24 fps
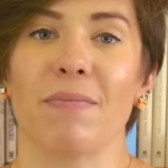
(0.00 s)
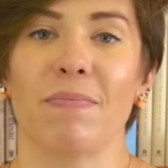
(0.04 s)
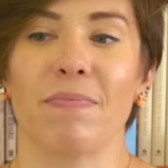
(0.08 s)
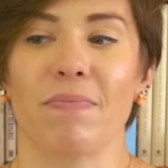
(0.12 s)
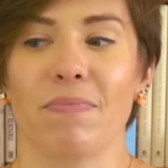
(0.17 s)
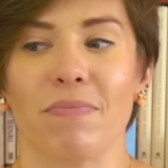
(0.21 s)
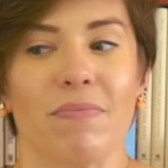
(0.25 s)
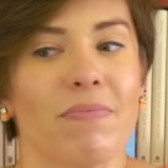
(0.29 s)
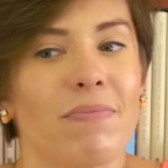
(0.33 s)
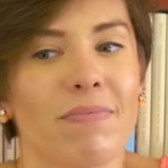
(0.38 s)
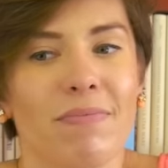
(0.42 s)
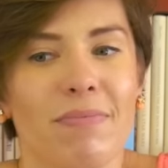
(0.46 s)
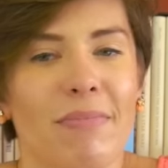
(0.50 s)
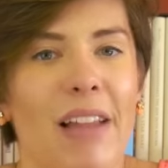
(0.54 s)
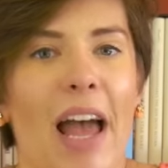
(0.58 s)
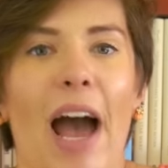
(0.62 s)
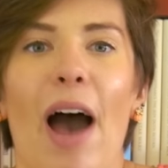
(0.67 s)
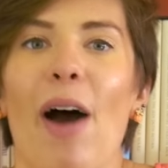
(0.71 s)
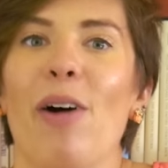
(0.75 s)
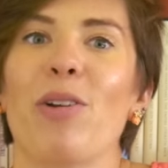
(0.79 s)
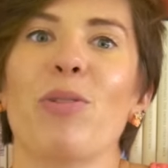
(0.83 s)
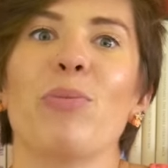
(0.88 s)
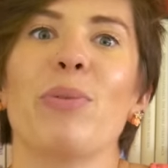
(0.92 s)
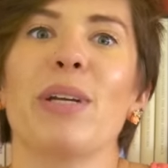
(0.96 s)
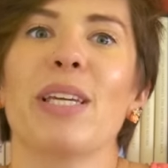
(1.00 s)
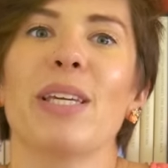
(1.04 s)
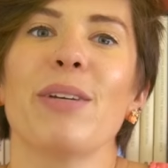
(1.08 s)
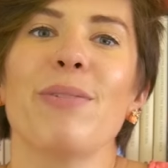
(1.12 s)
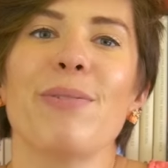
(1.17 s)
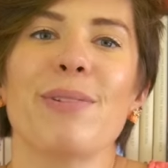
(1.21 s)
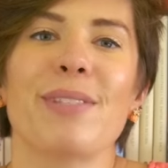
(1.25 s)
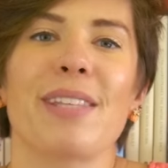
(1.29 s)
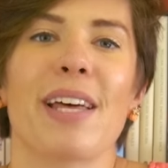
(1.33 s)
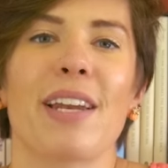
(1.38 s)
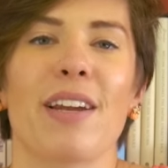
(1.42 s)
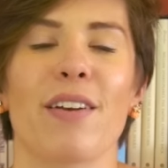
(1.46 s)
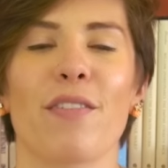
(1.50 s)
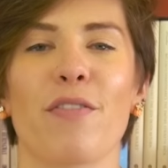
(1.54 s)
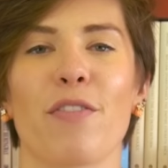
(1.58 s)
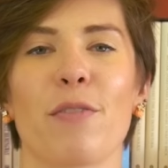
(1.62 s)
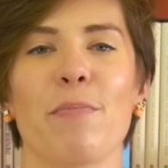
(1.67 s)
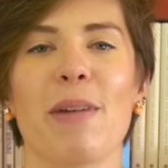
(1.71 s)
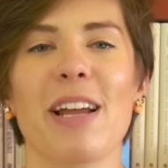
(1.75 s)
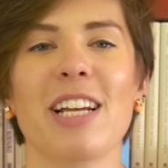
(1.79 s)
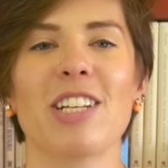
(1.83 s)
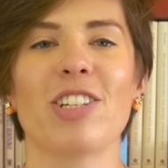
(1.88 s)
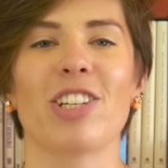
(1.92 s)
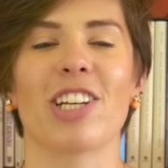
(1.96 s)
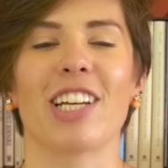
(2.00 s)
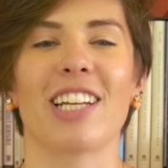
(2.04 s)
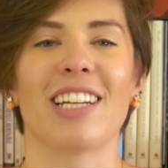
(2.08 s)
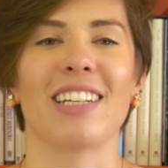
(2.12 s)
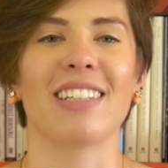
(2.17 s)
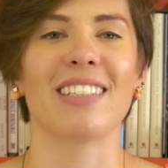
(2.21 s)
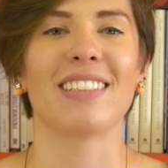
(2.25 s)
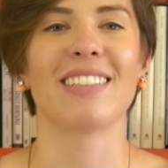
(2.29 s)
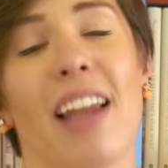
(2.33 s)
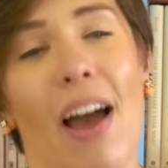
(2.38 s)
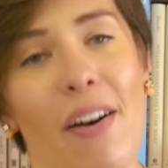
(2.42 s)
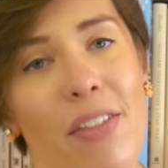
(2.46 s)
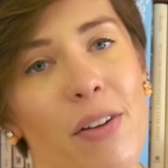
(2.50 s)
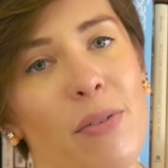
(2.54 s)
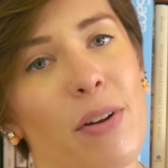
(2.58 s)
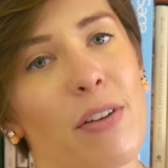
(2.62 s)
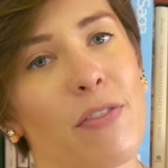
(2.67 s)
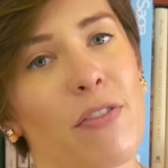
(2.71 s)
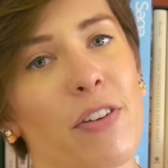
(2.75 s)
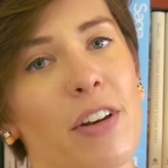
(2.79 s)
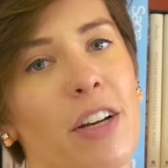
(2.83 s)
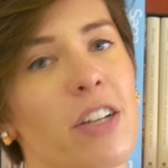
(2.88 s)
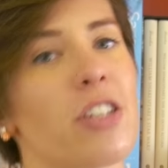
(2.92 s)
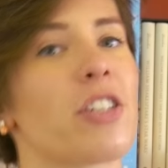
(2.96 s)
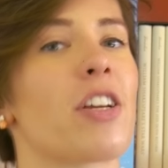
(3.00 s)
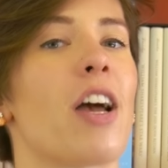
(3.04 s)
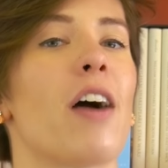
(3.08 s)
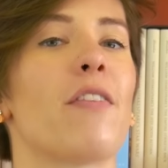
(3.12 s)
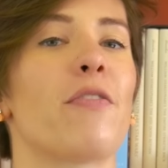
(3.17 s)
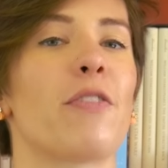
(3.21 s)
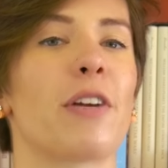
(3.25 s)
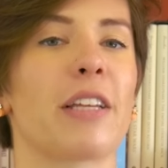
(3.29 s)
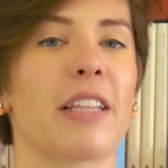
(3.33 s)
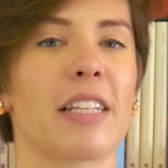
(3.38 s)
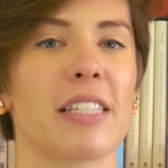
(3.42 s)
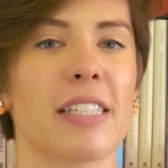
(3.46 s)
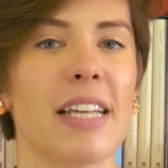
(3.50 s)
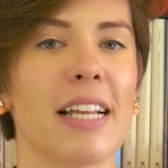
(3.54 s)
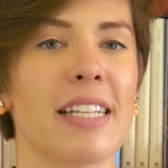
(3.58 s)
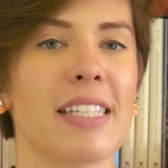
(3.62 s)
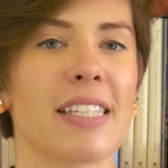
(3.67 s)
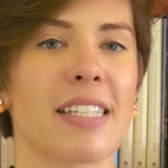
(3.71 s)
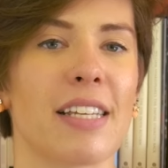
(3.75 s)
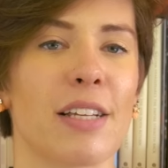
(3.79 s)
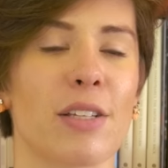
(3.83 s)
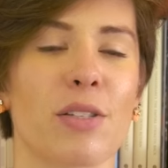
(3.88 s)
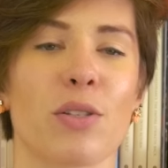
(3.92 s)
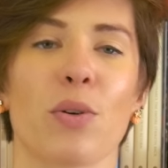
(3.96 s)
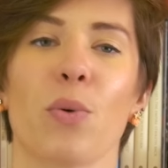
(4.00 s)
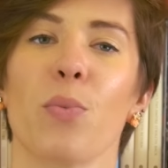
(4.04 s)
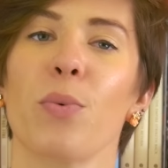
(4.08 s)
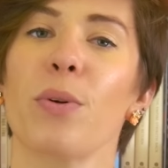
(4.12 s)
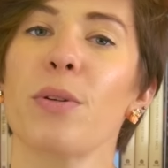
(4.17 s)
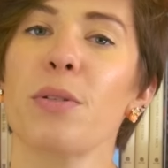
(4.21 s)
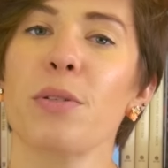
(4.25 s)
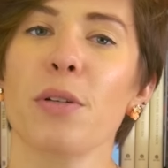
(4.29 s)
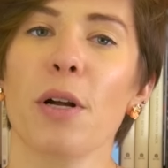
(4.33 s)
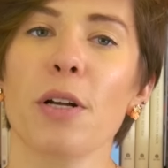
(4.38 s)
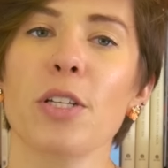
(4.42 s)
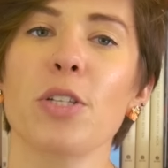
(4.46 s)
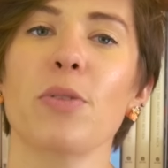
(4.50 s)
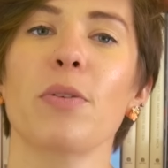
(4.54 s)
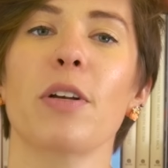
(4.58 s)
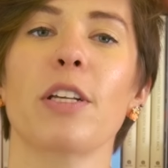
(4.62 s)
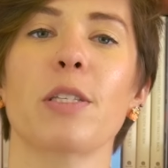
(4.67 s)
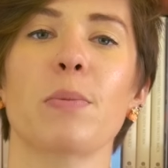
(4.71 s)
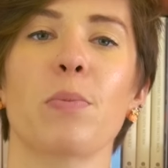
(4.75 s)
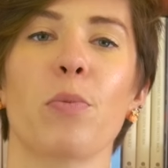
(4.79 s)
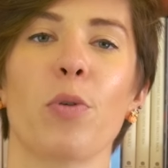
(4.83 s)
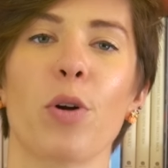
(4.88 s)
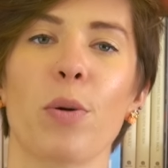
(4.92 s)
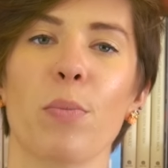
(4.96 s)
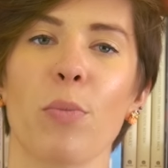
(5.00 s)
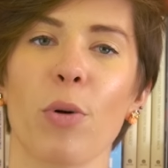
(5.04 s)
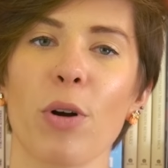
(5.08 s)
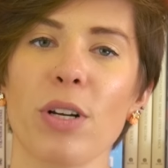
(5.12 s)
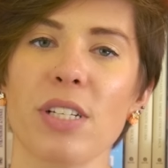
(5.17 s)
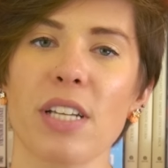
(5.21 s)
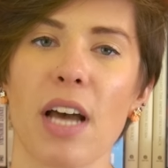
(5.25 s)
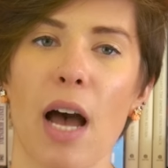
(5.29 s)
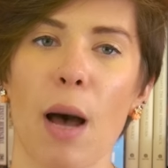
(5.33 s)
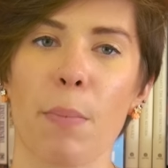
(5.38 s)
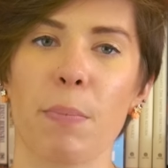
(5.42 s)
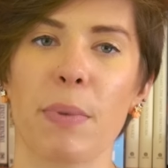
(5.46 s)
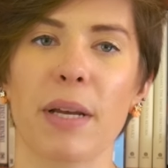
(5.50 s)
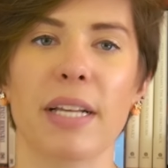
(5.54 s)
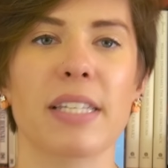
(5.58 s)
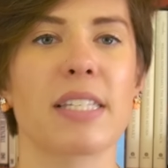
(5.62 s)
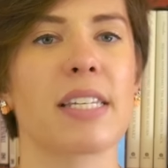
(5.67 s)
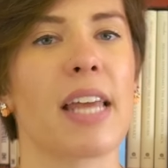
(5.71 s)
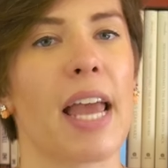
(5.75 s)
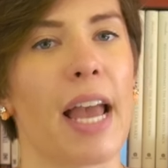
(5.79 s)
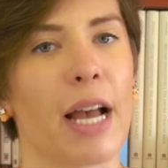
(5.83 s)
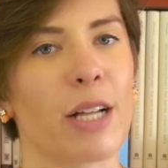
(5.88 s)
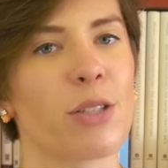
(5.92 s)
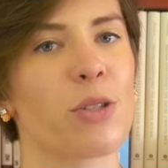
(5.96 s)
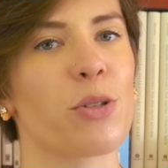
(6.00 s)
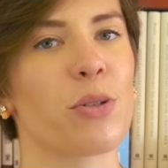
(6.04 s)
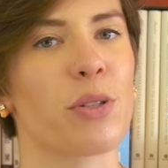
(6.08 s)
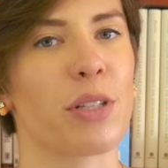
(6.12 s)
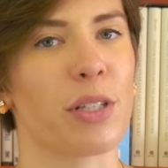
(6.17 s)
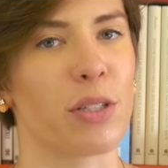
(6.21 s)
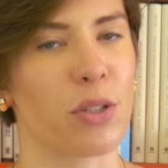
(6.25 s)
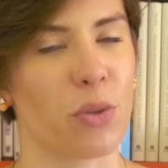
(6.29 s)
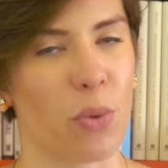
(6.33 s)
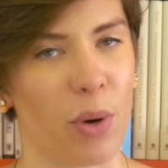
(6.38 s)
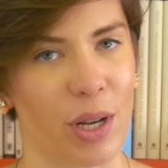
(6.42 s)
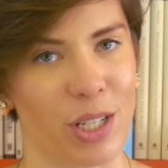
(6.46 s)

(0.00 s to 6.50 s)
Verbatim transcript: Yeah. How do we use that information? Now that we've finished covering the senses, we'll start to explore more topics to answer these